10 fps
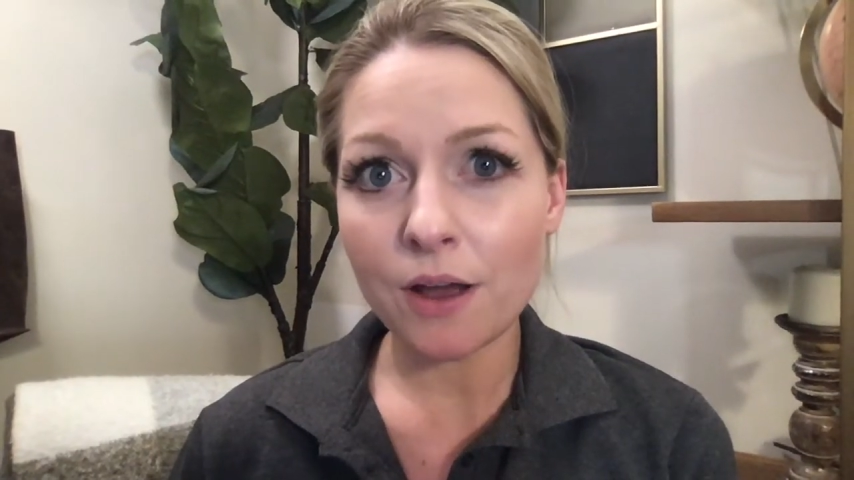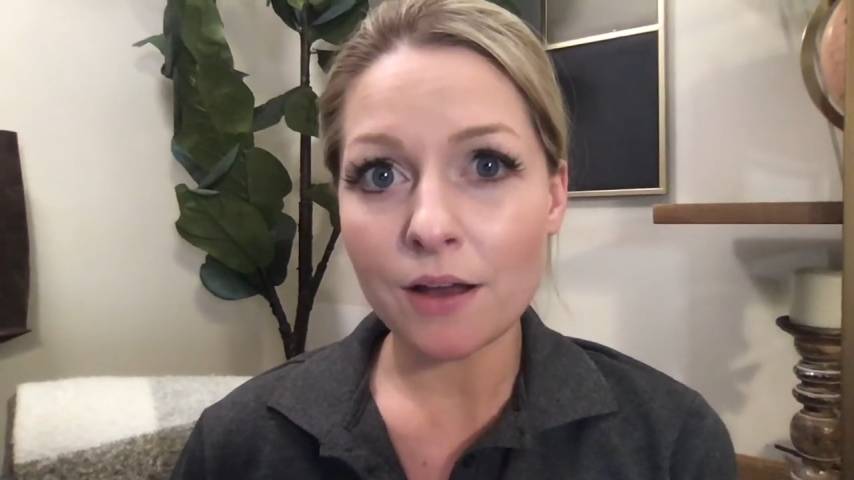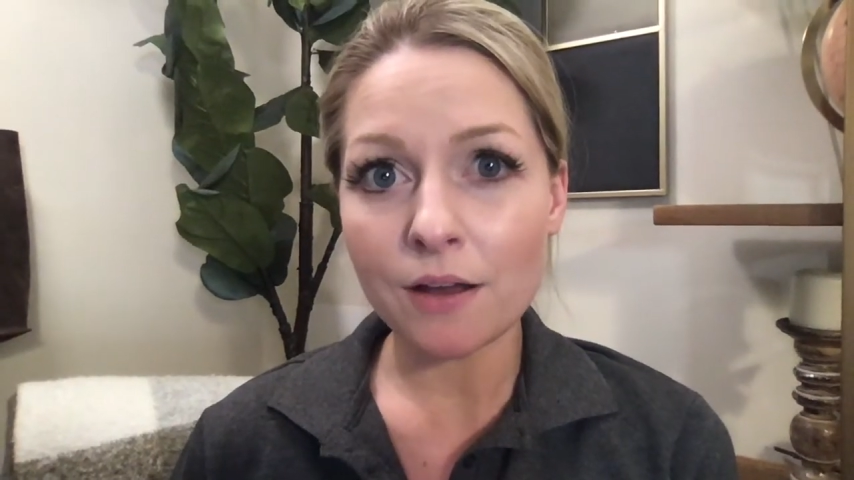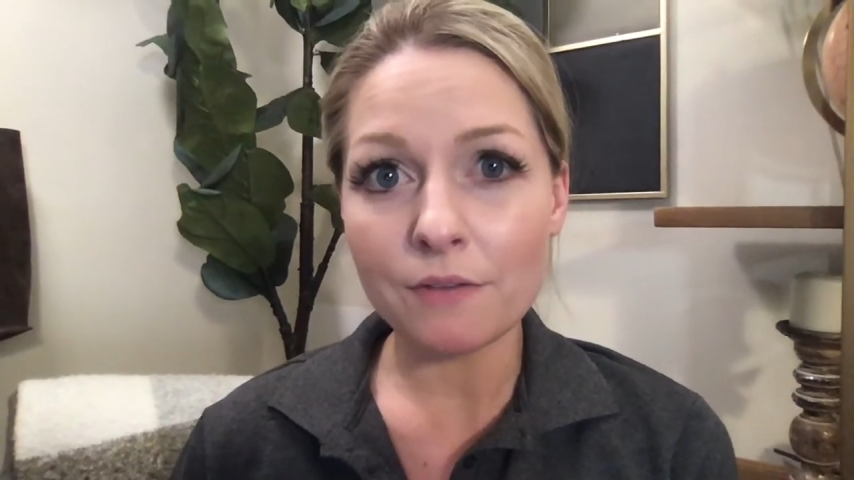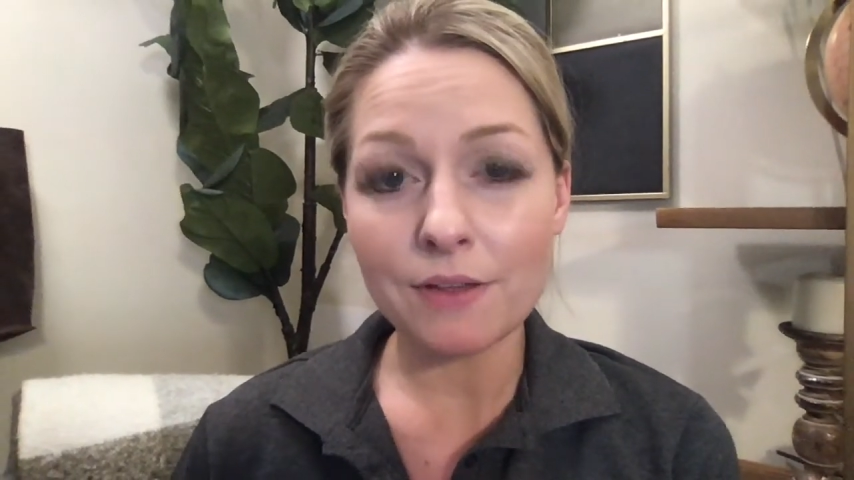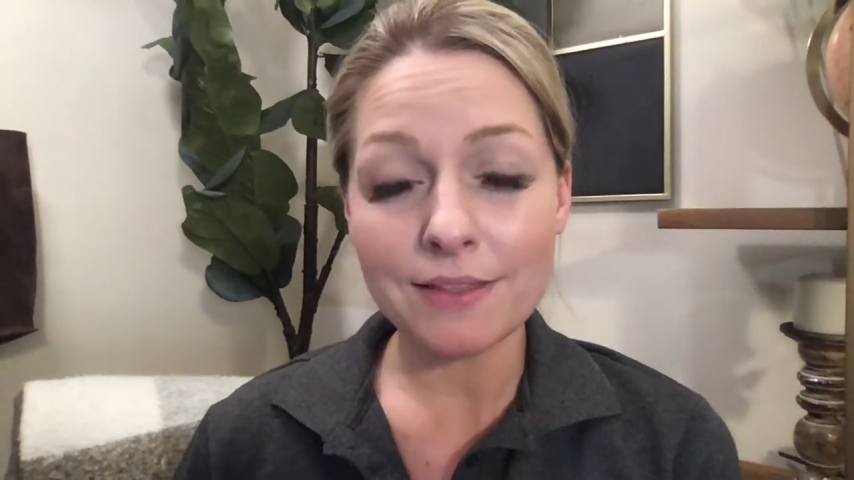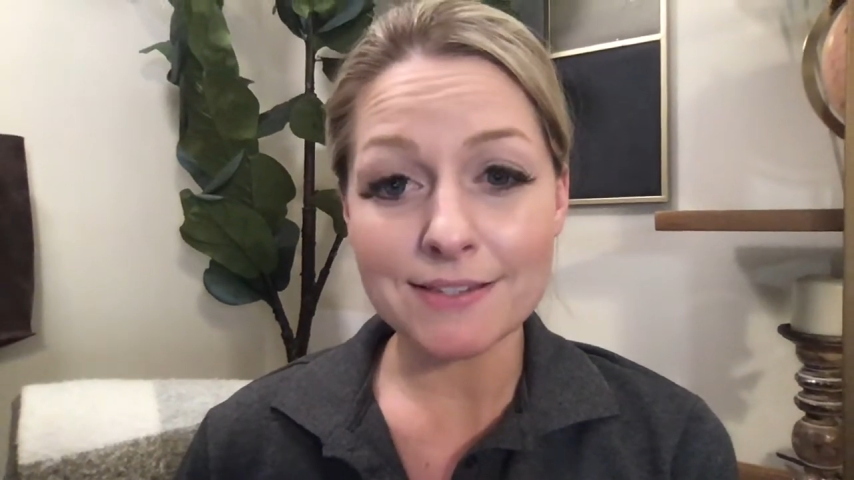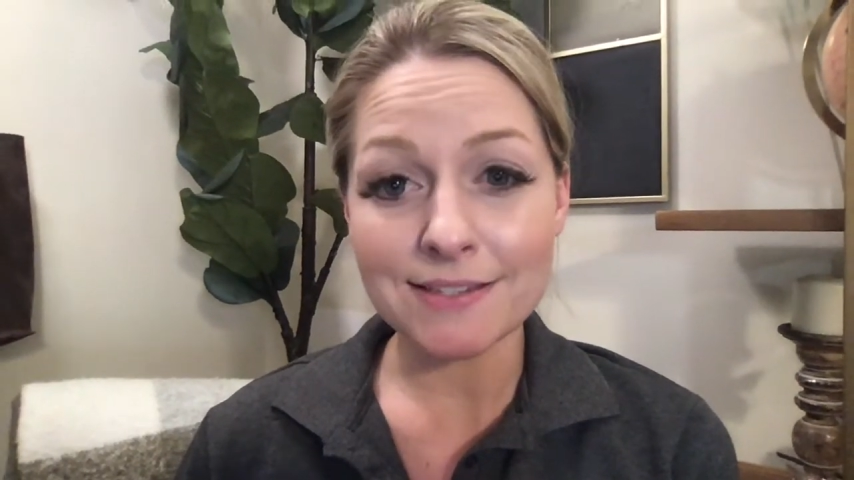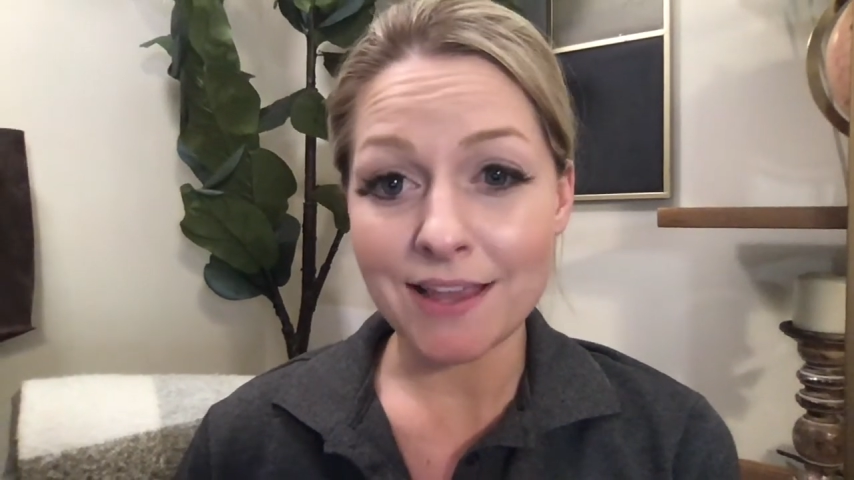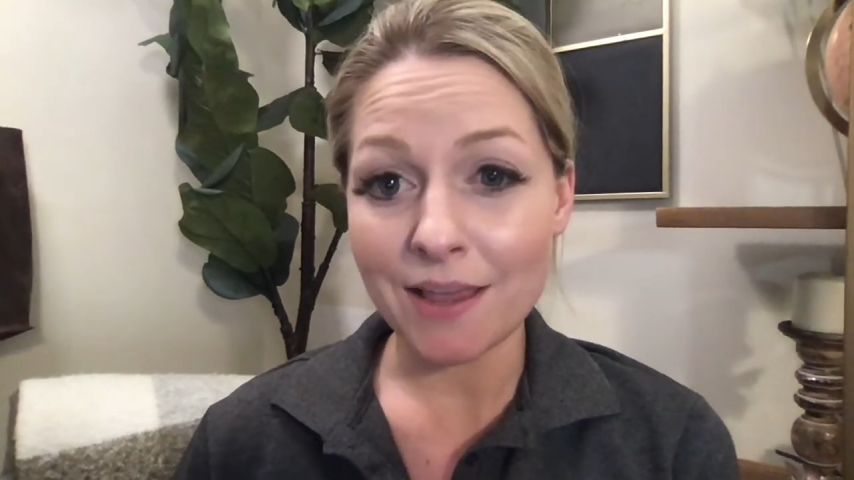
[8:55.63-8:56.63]
of the
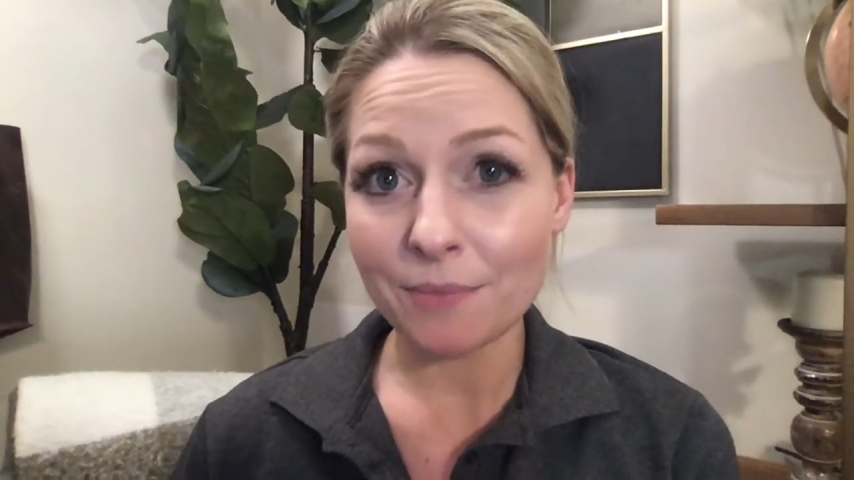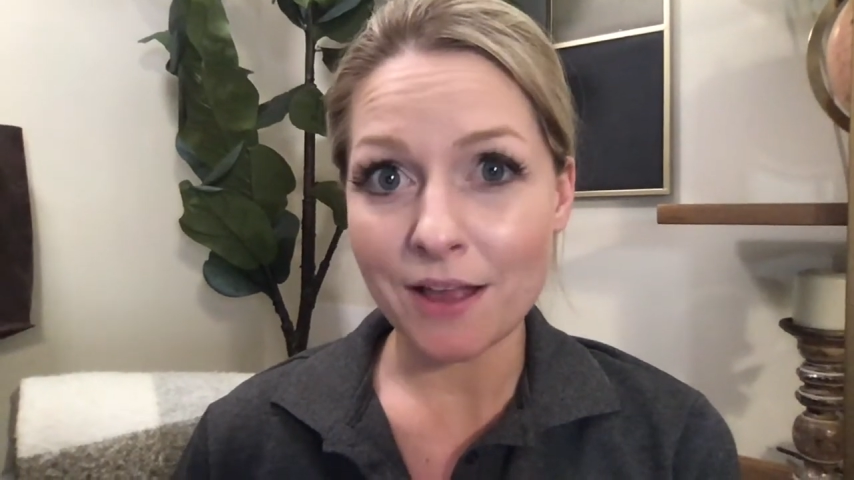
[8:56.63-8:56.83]
same